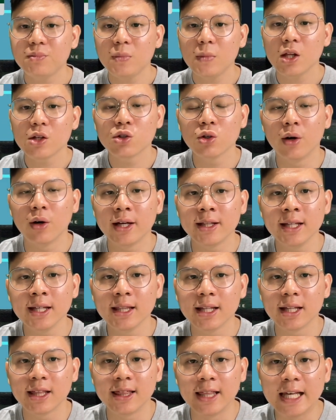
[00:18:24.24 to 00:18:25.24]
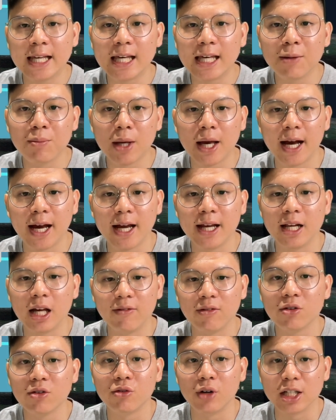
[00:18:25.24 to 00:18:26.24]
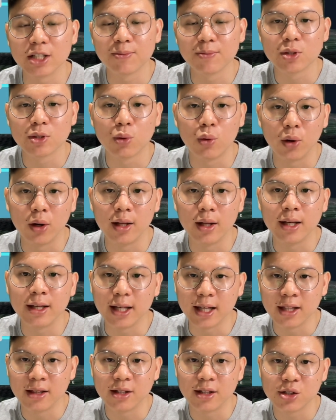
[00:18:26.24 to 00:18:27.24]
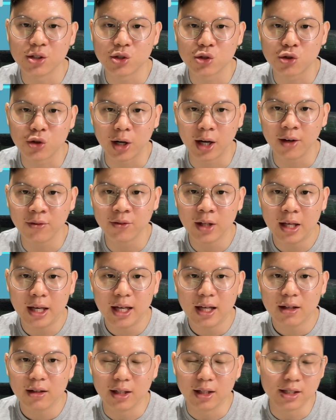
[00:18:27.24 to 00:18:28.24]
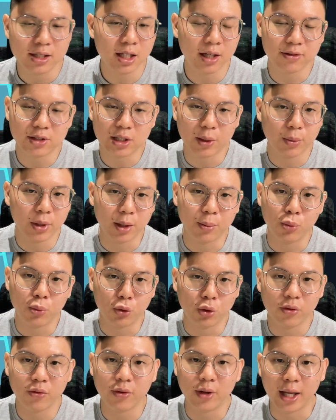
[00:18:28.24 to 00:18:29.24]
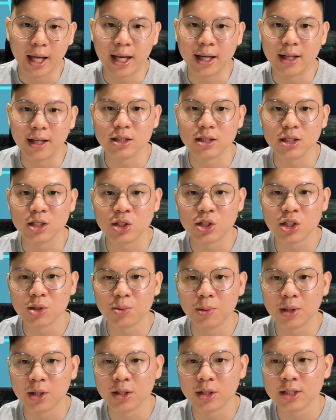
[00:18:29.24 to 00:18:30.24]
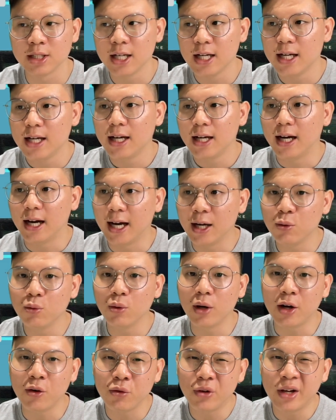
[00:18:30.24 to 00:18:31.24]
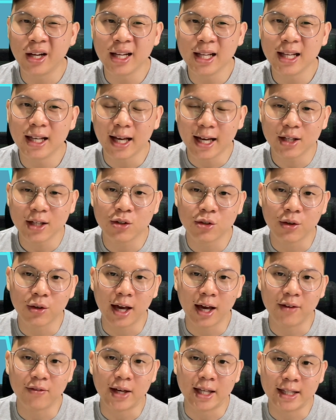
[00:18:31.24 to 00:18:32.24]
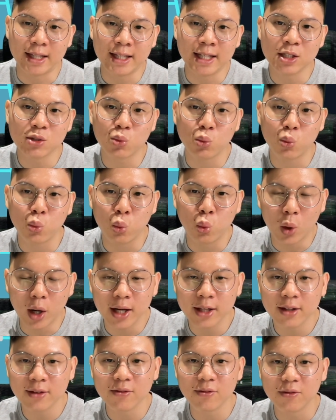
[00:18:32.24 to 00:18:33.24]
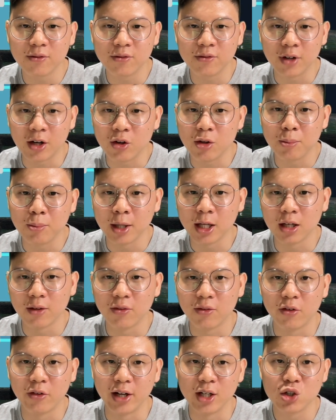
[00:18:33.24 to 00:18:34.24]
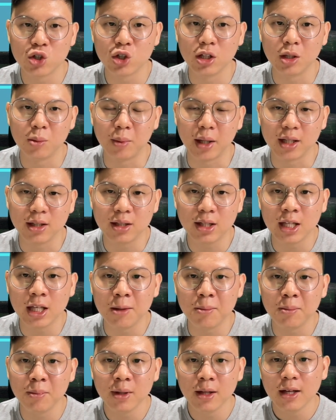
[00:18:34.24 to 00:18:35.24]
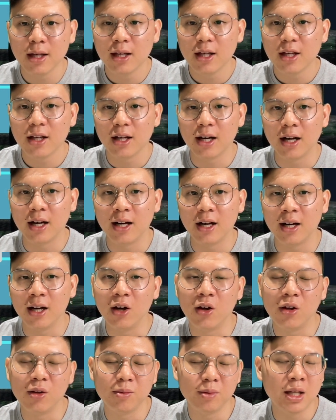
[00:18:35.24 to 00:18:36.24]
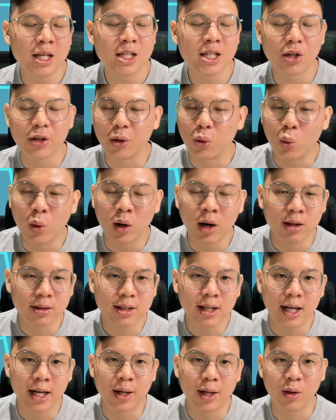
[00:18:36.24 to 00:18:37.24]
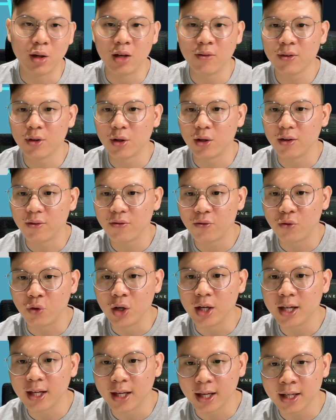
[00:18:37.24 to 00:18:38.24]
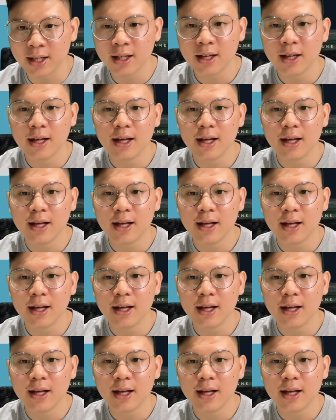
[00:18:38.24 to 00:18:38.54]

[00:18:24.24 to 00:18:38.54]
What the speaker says: So I think the thinking behind having Rasmus Højlund in this draft instead of someone like Bruno Fernandes is just because I really like to have at least one very big differential in my team, either on a wild card or even on a free hit.